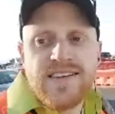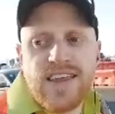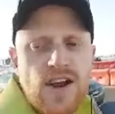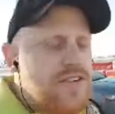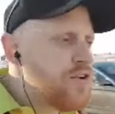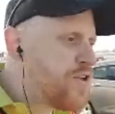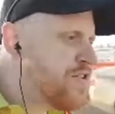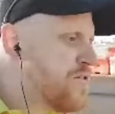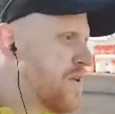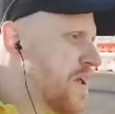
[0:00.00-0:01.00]
you know, if you,
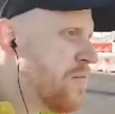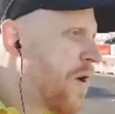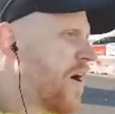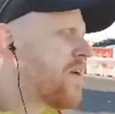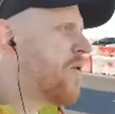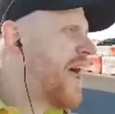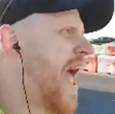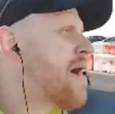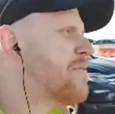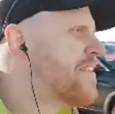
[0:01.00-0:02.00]
you of what
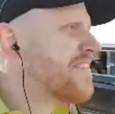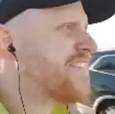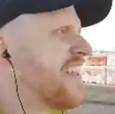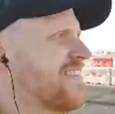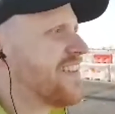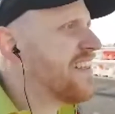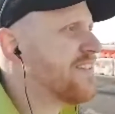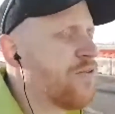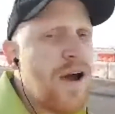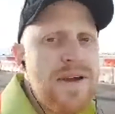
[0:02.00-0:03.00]
happened in the
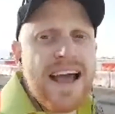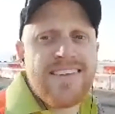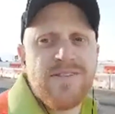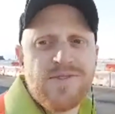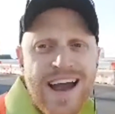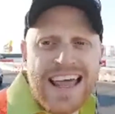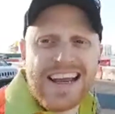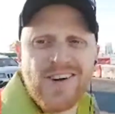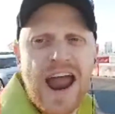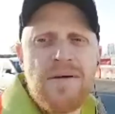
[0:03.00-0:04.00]
60s and why we got some kind
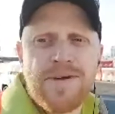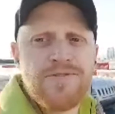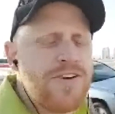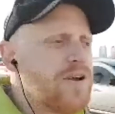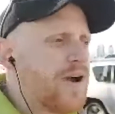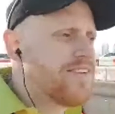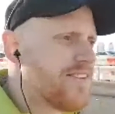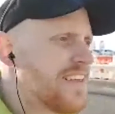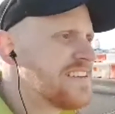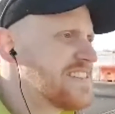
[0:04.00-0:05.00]
of crappy freeways
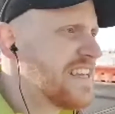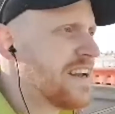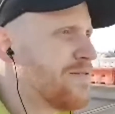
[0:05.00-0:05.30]
is they just did it